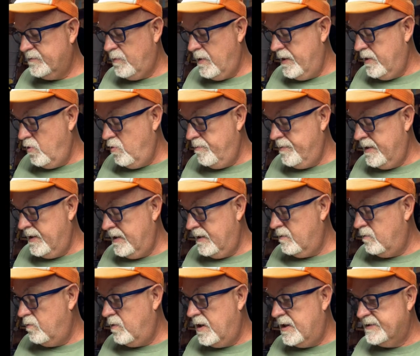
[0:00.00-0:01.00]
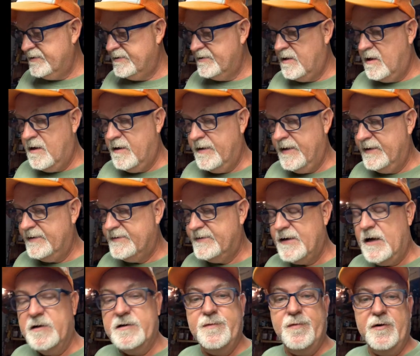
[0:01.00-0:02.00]
Wyoming, Wausau, that
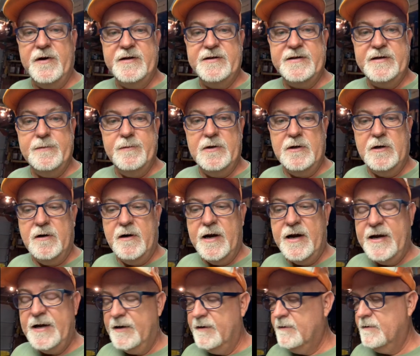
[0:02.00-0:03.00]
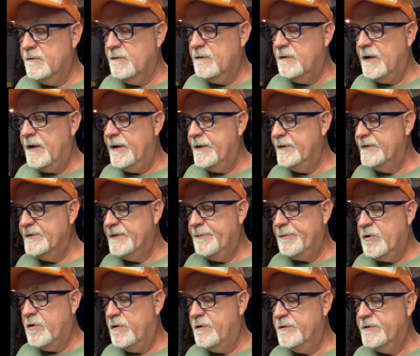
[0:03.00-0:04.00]
sounds pretty similar, right? And the zip
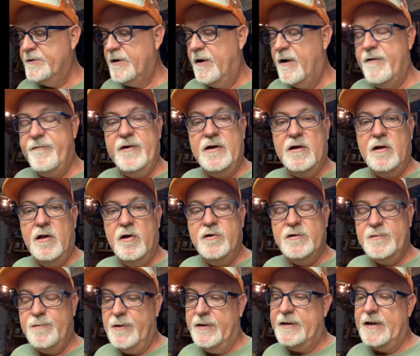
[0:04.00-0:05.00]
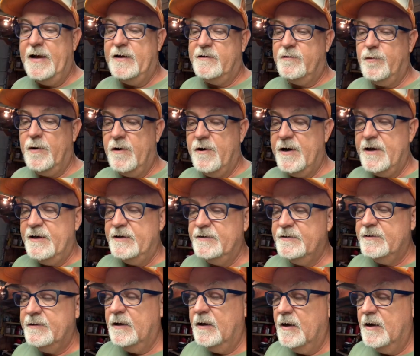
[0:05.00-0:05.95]
codes aren't even close, but that's where it is.